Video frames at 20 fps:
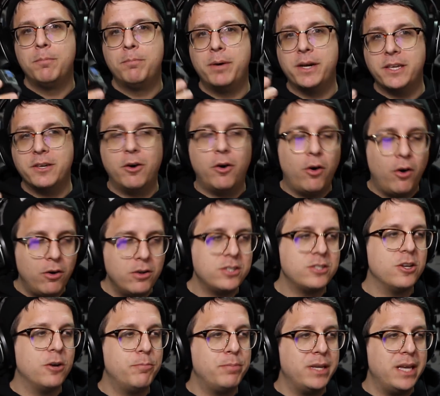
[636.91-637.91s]
But you'll
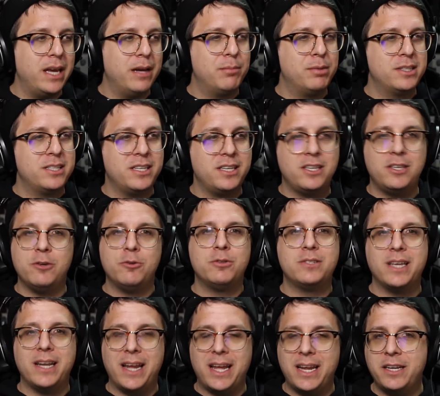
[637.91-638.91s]
also be able to
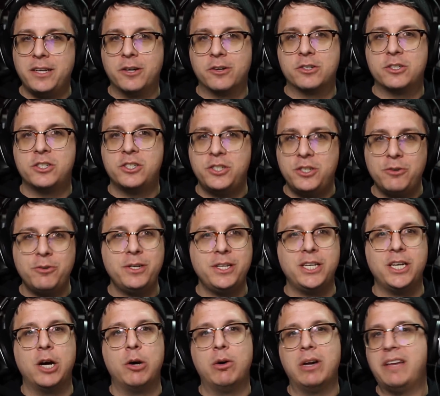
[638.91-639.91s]
use it in your
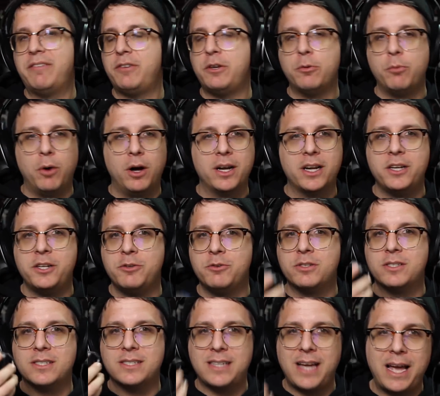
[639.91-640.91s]
studio if you want to do
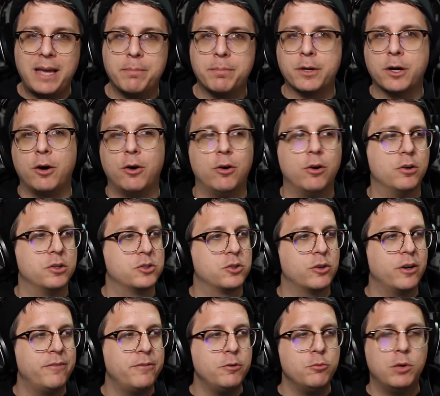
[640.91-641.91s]
Skype calls,
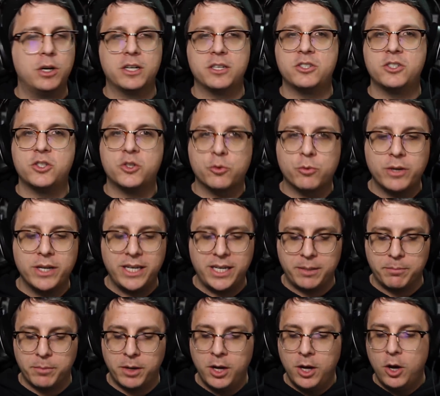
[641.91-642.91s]
or if you want to
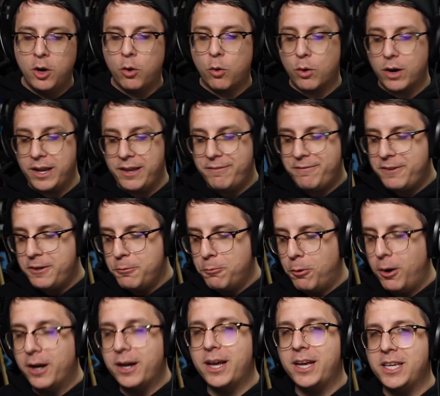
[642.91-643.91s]
stream, or if you
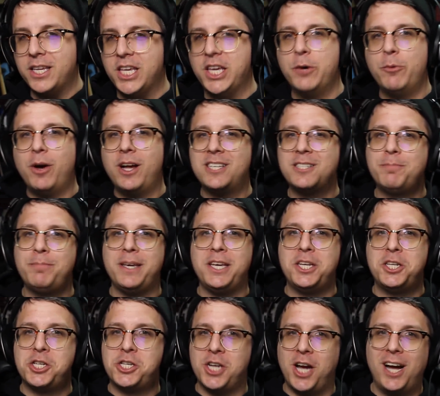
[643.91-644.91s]
want a USB
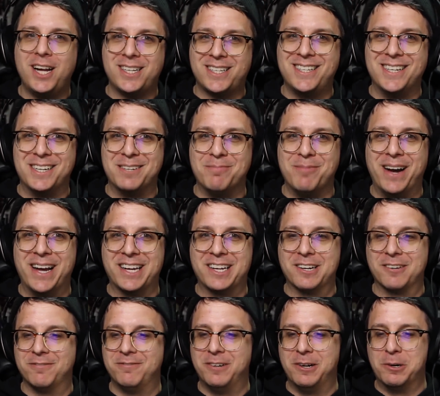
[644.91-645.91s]
shotgun
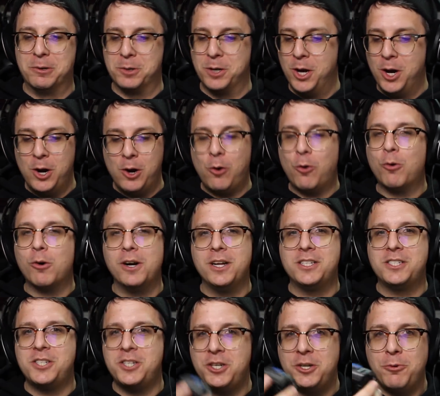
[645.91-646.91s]
microphone, or a
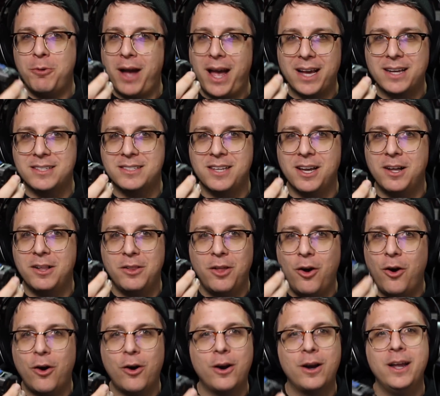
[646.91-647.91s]
2
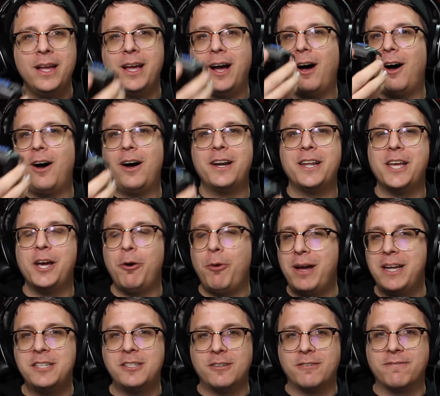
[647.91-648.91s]
XLR audio
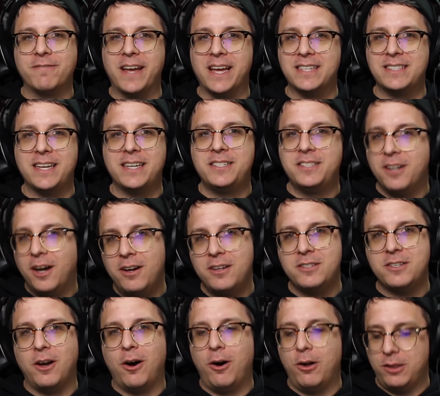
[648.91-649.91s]
interface. It
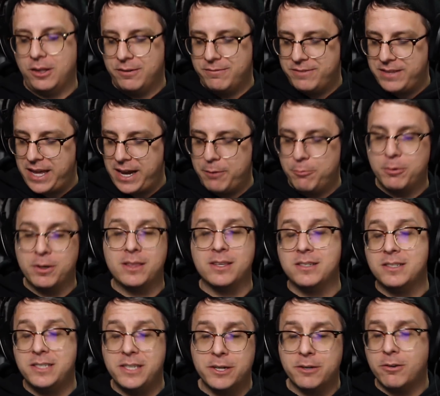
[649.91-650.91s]
does all of that with
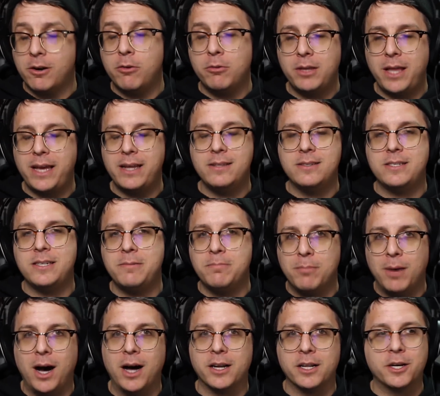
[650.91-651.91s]
zero latency
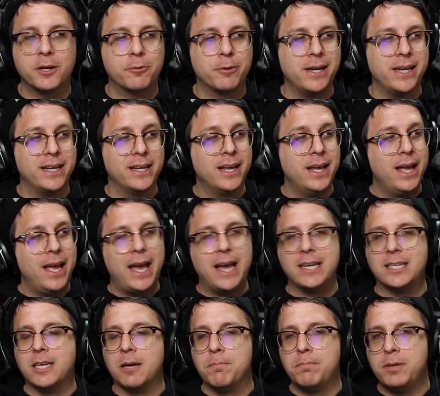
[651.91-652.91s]
monitoring
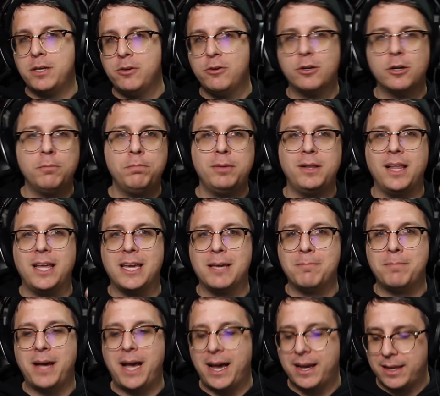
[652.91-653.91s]
and computer
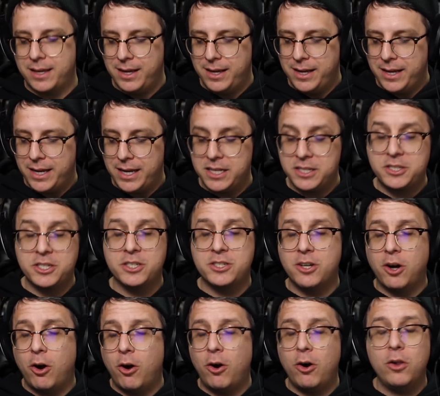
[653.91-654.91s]
playback. It's
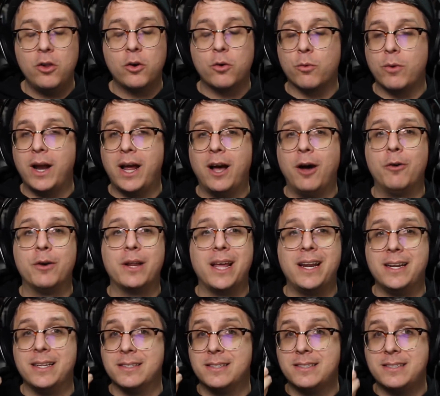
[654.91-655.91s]
just all around
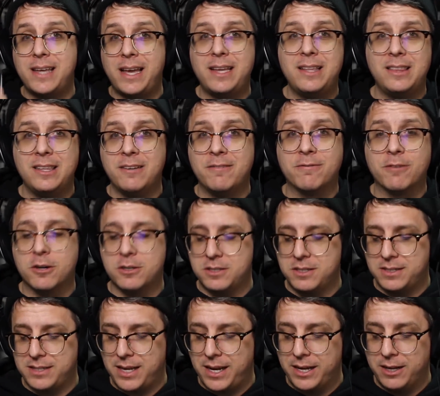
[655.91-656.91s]
an insanely
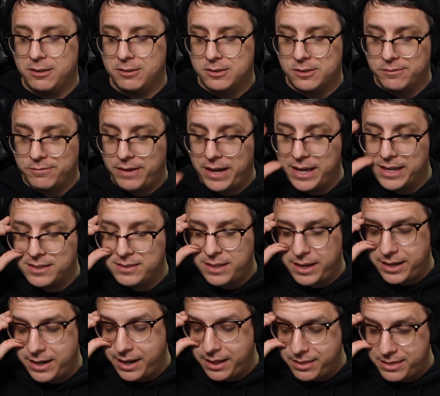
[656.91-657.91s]
versatile device,
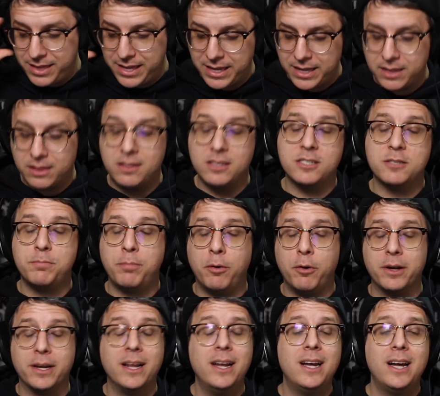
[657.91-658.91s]
and I think at this
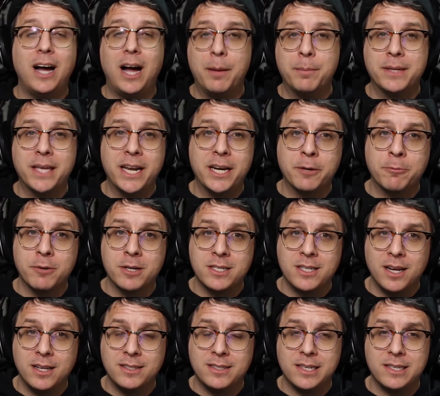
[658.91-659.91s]
point I'm getting
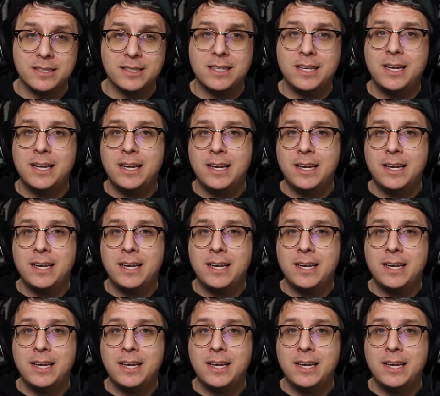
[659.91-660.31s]
redundant.